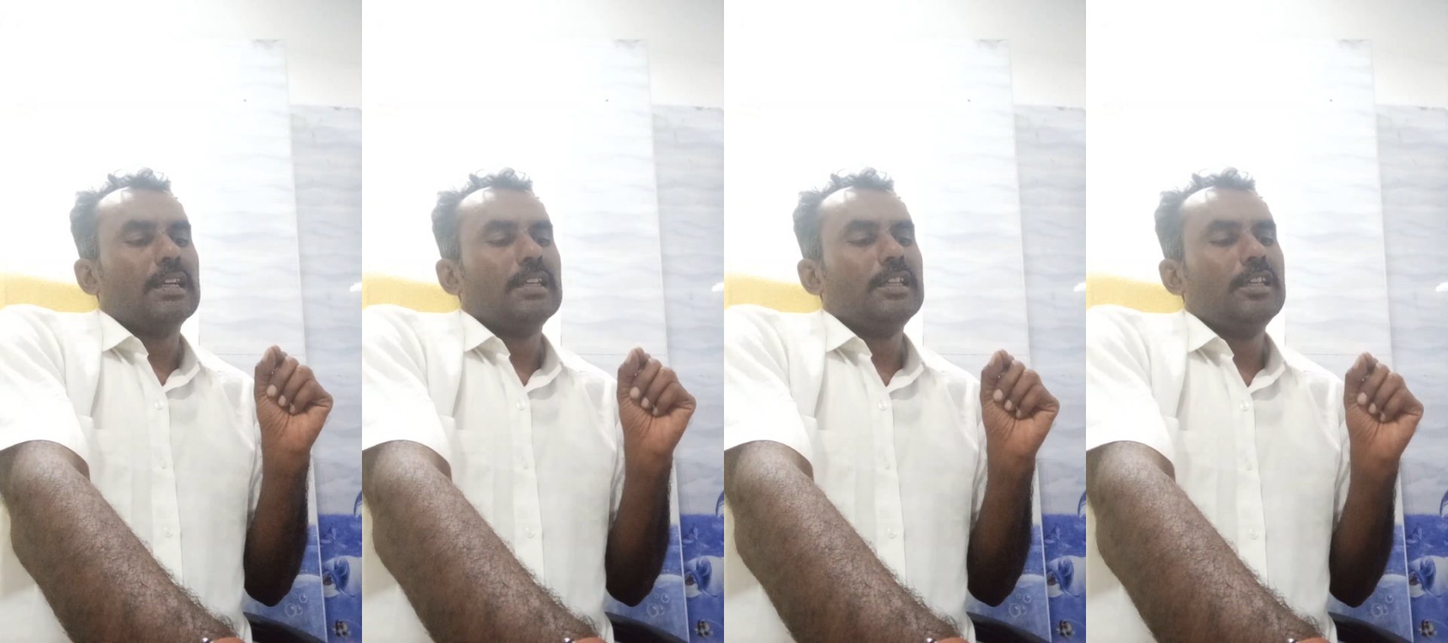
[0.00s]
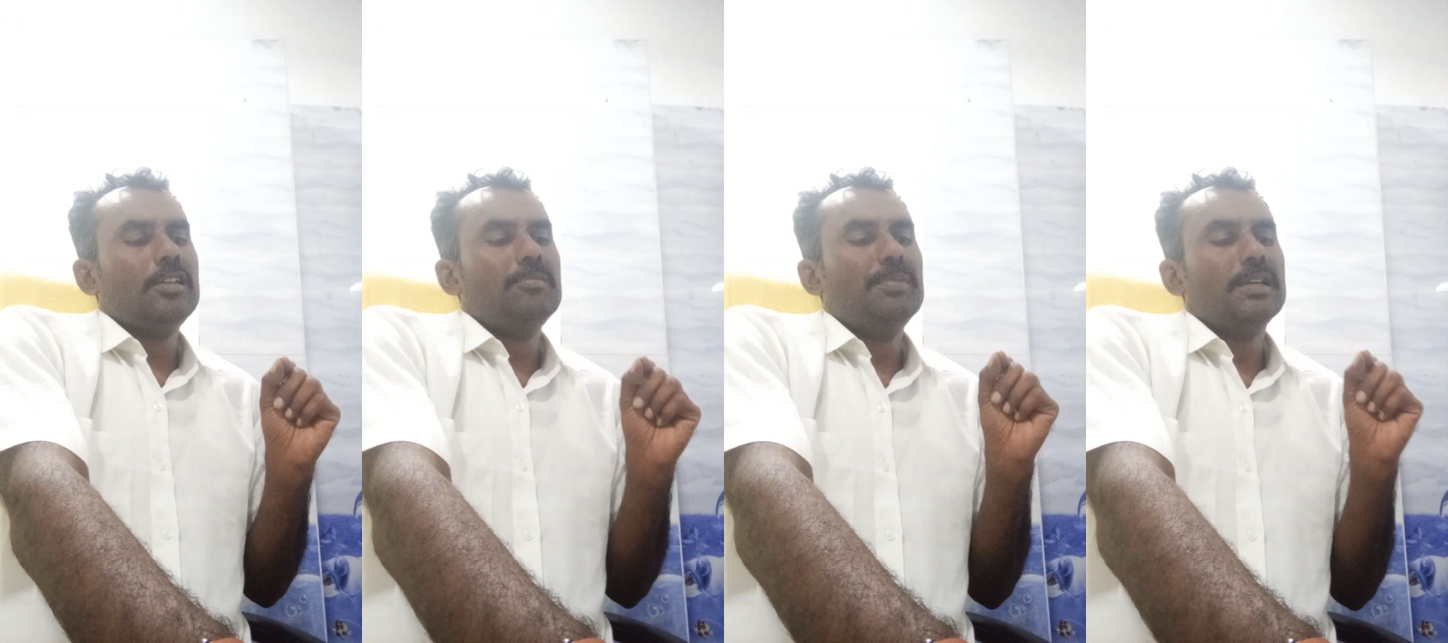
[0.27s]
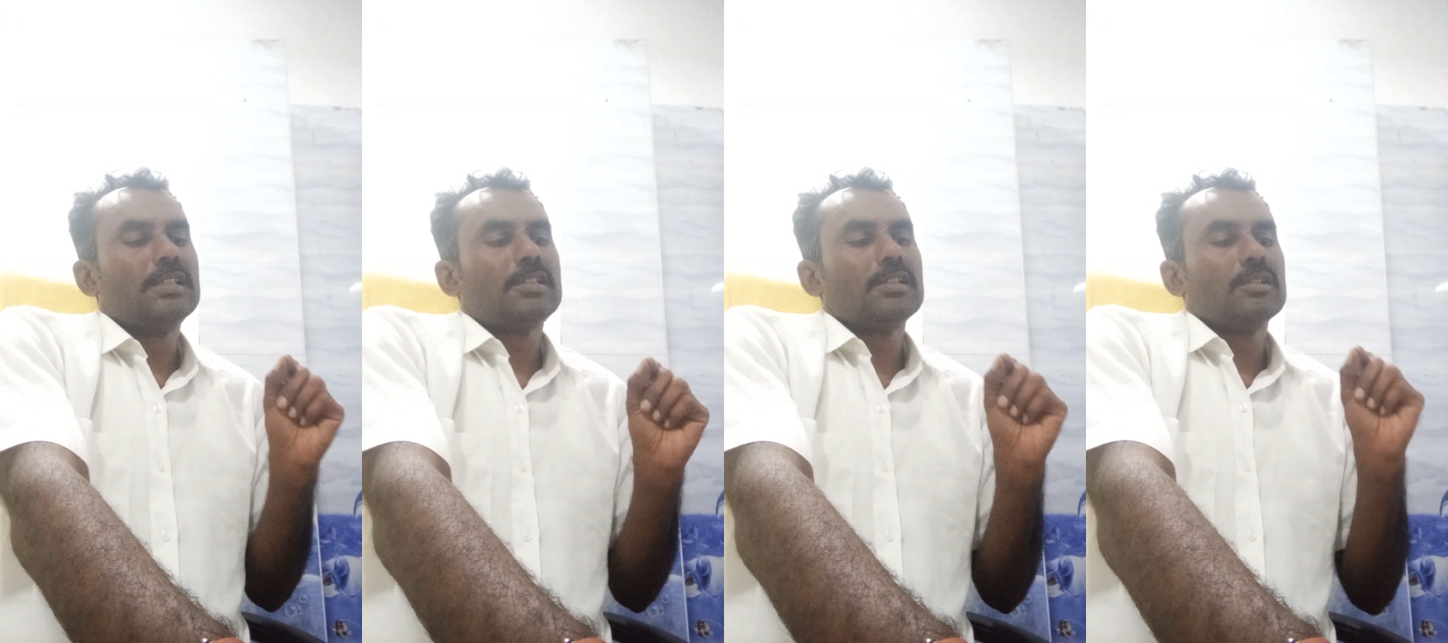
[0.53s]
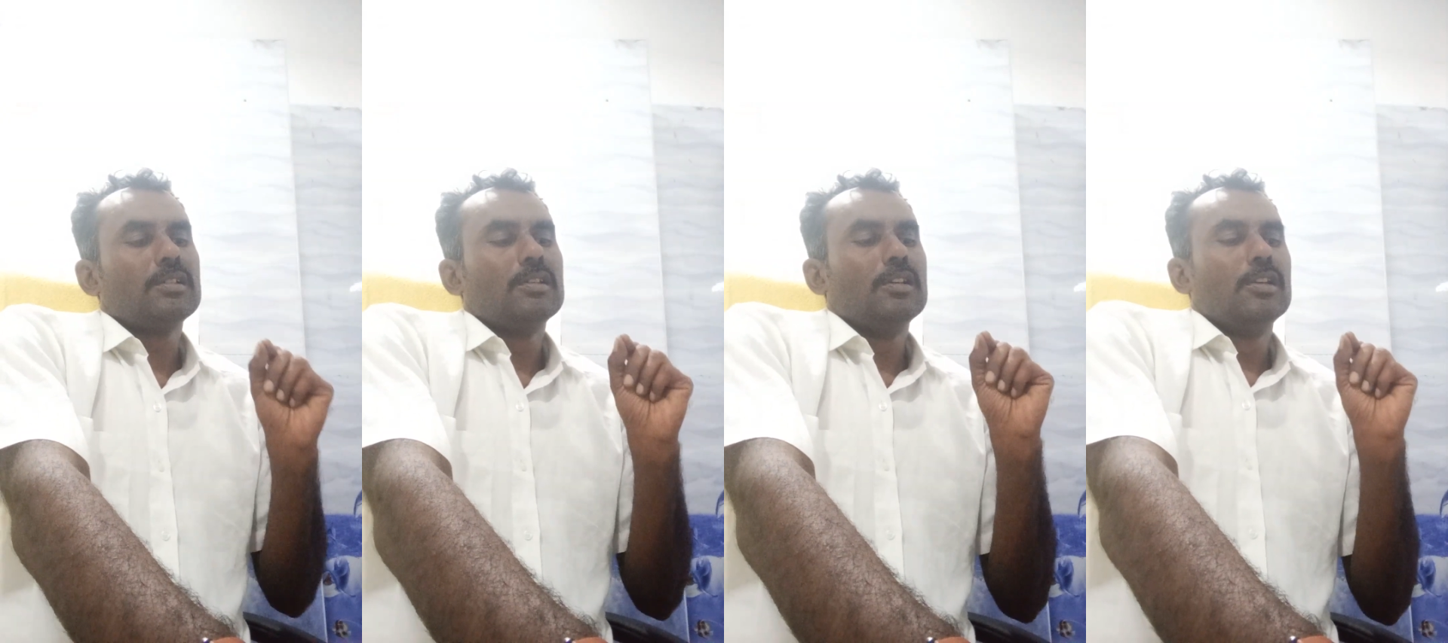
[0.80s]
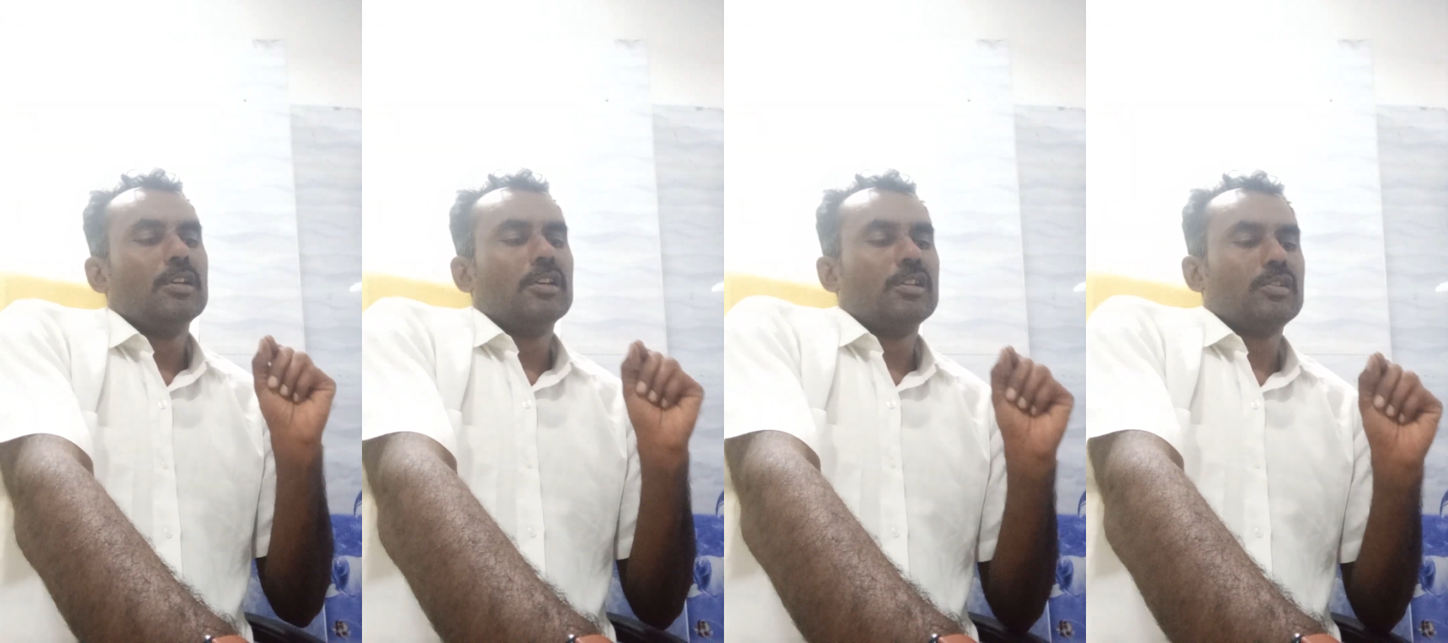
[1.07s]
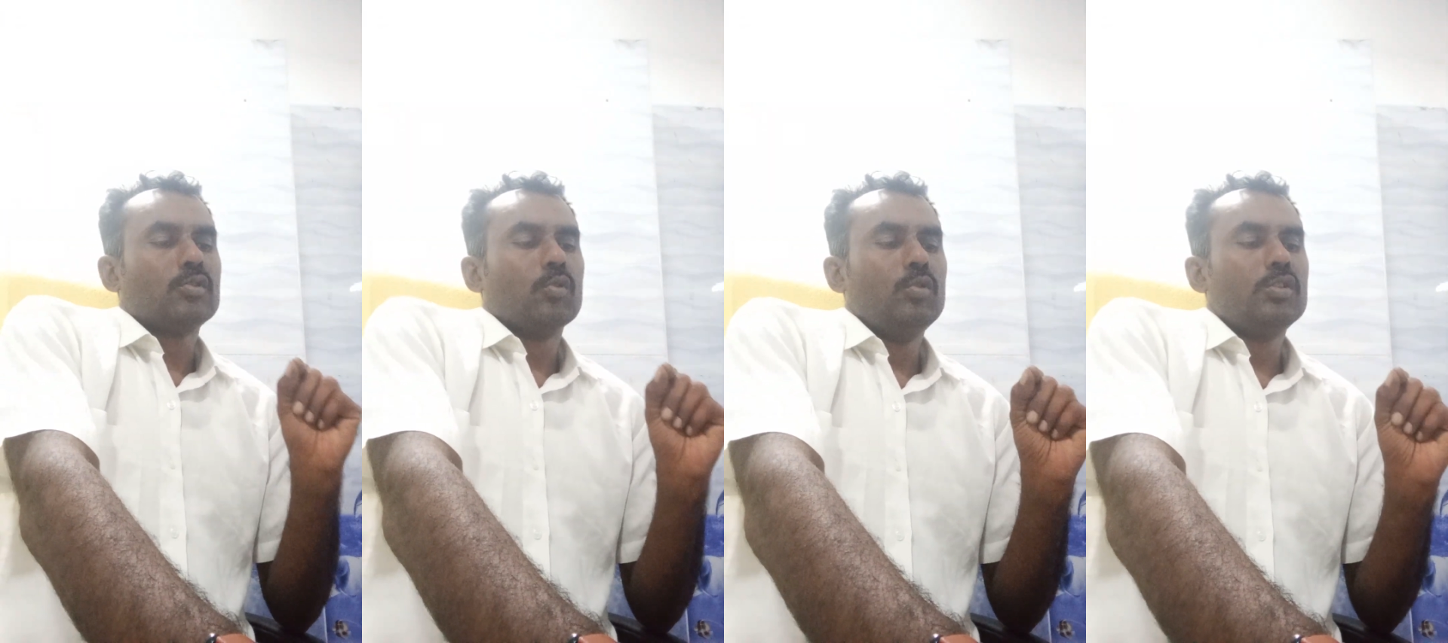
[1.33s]
need-based
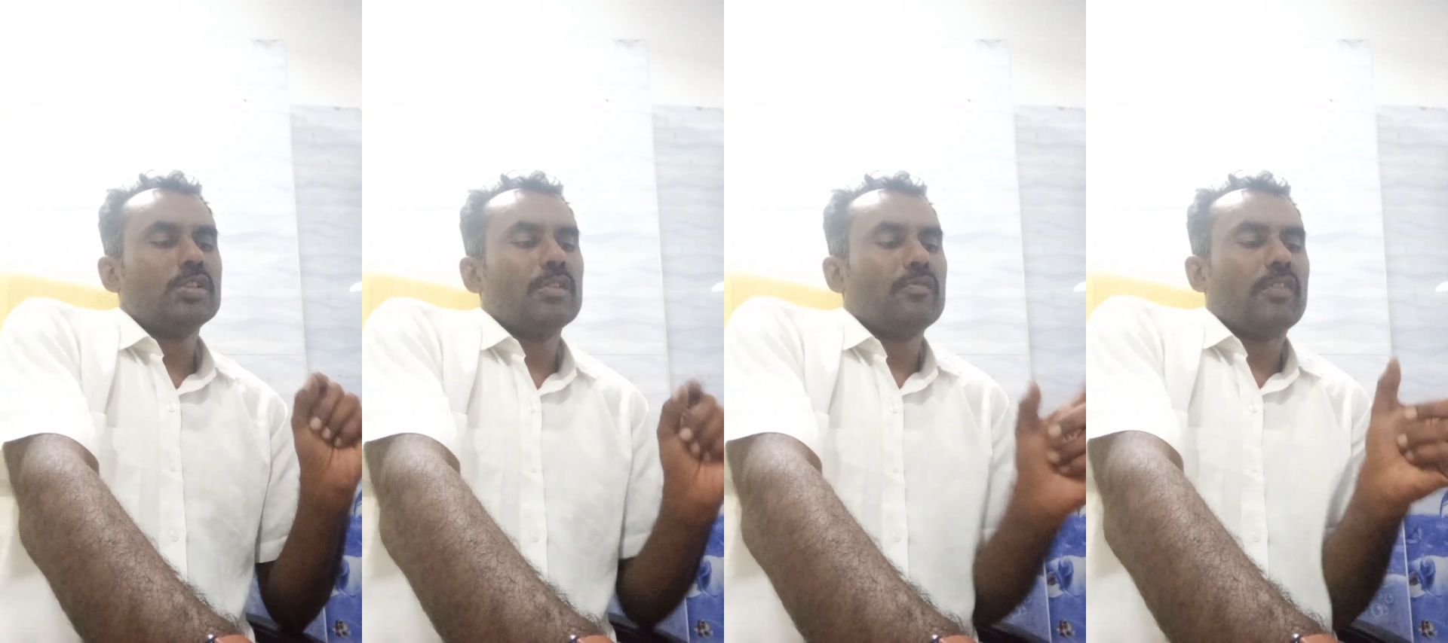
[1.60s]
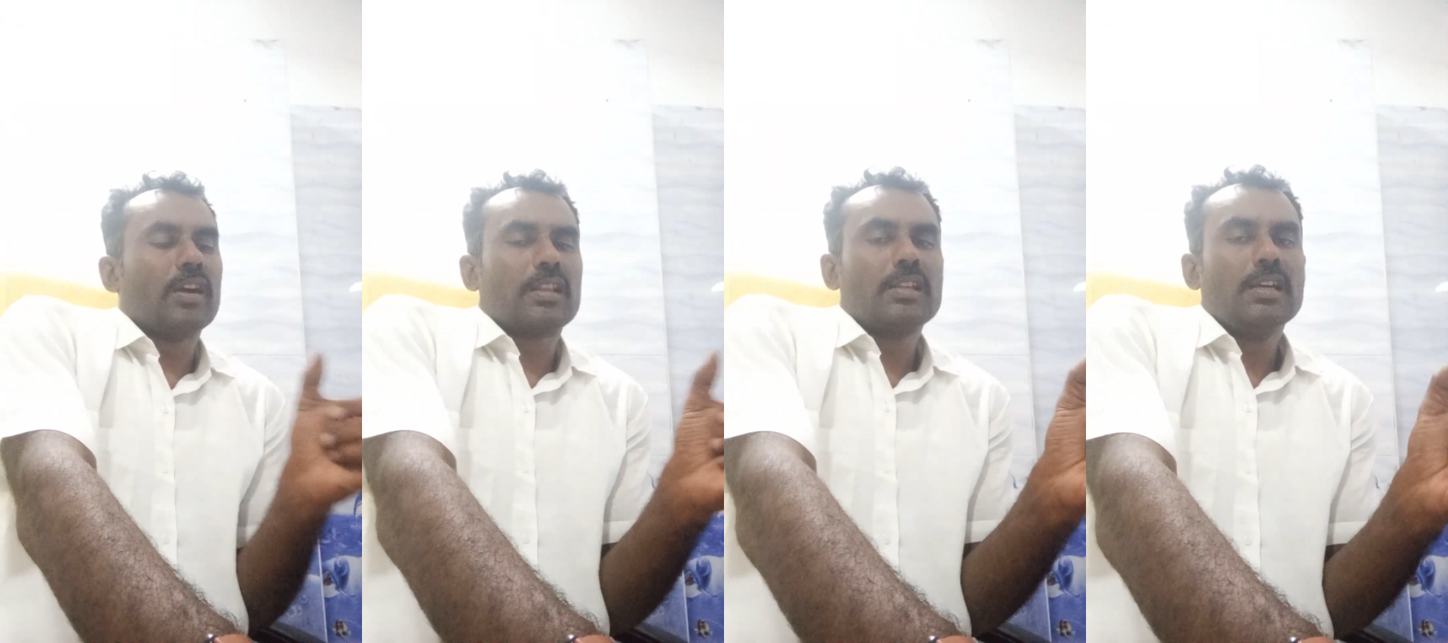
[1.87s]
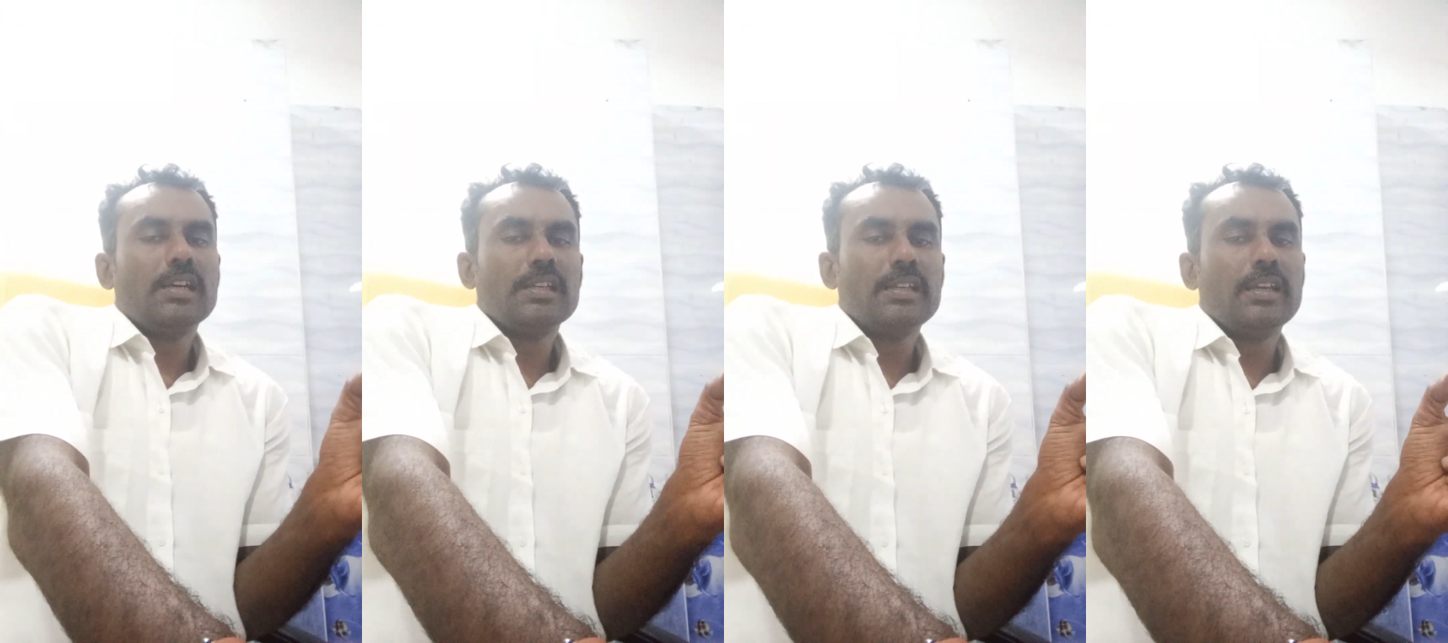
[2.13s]
solution for the